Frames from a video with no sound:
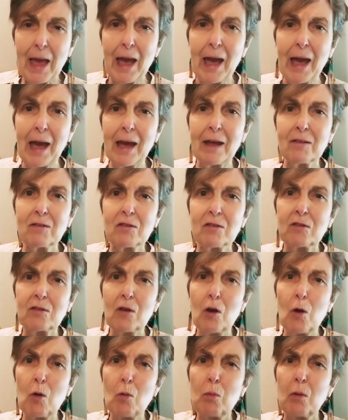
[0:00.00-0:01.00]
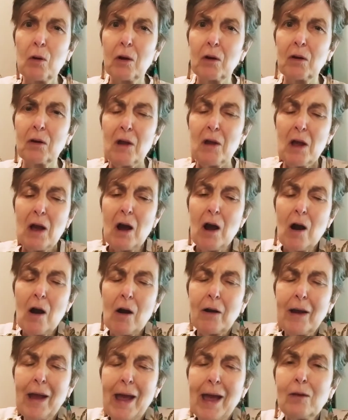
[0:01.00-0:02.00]
And so we're,
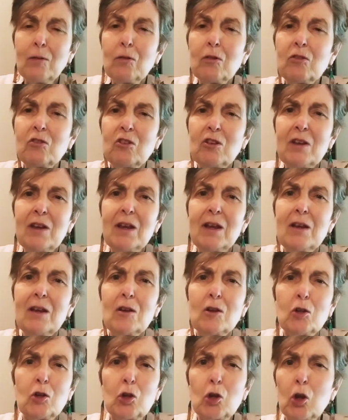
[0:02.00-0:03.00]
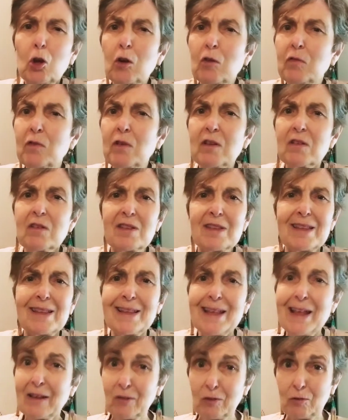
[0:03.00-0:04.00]
our energy, nervous,
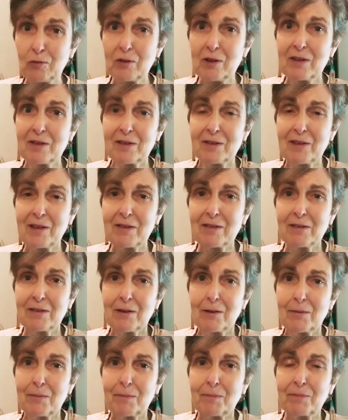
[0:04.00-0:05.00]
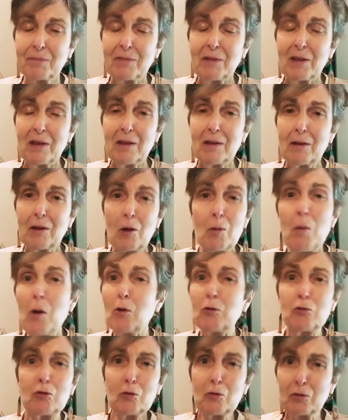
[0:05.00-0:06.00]
sensory system,
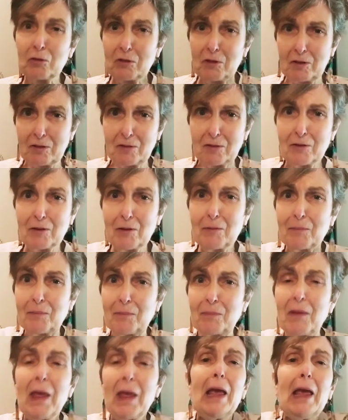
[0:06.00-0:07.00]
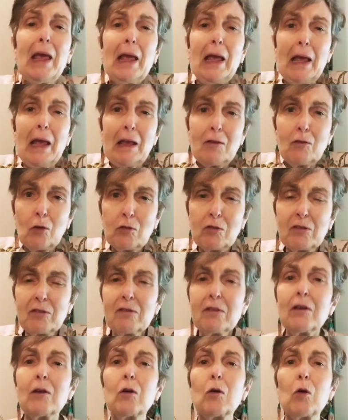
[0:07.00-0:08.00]
emotional system is
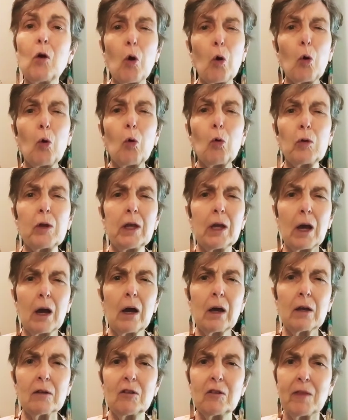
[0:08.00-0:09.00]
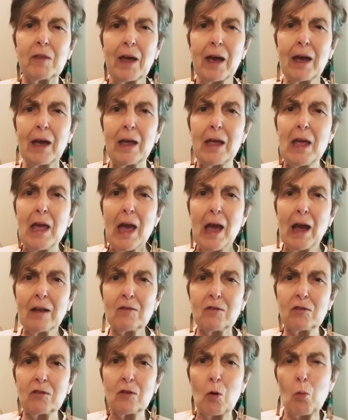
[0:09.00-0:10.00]
still holding on to that.
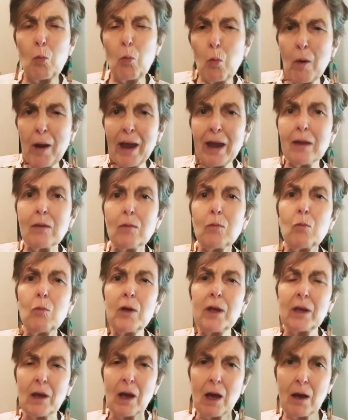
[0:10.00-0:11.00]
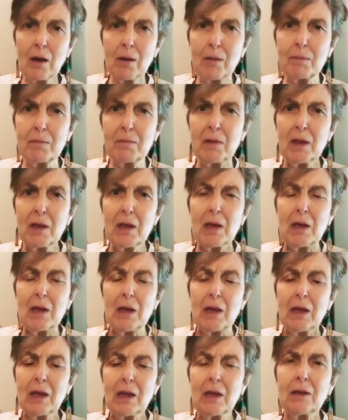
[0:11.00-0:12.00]
And so when we come
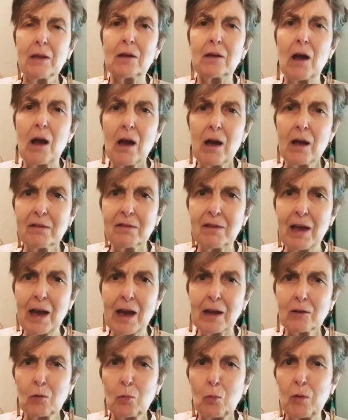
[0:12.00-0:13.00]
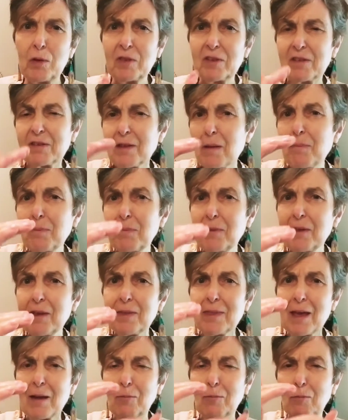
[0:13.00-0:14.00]
in contact with something
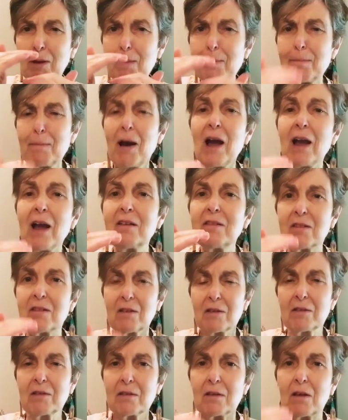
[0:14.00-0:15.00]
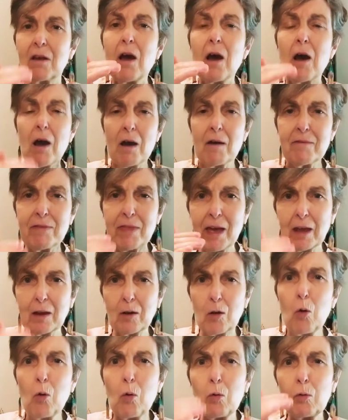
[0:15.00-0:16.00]
that reminds us of that
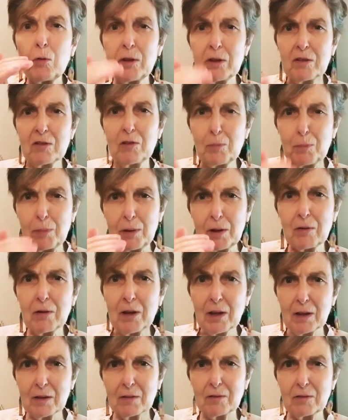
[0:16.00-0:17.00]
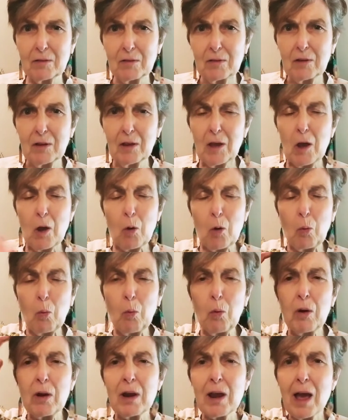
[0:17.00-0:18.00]
old experience,
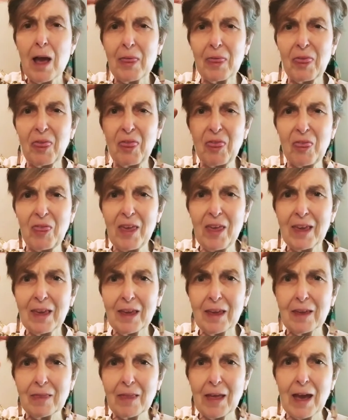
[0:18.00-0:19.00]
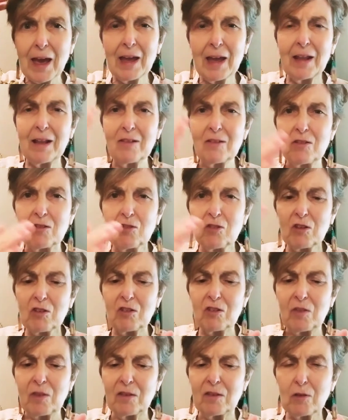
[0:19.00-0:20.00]
we're not thinking that. It's
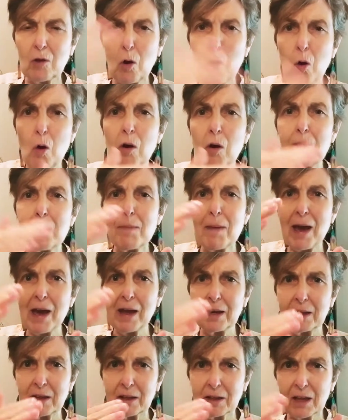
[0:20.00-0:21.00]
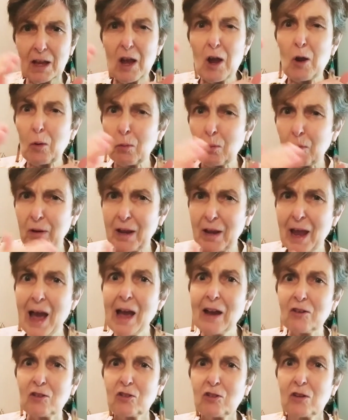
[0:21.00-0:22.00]
just this automatic
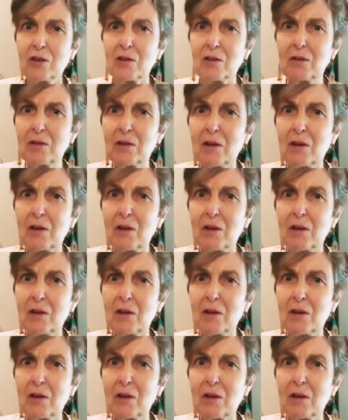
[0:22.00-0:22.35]
reaction.